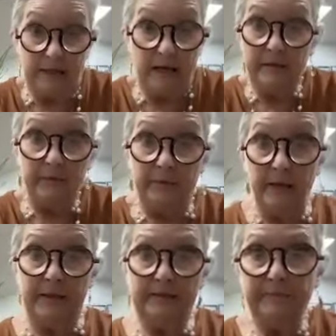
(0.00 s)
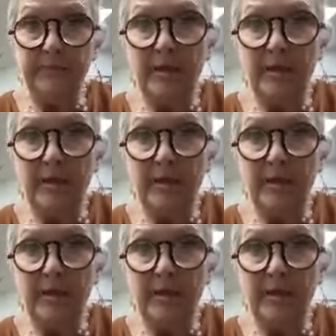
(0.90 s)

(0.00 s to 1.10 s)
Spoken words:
I don't know it.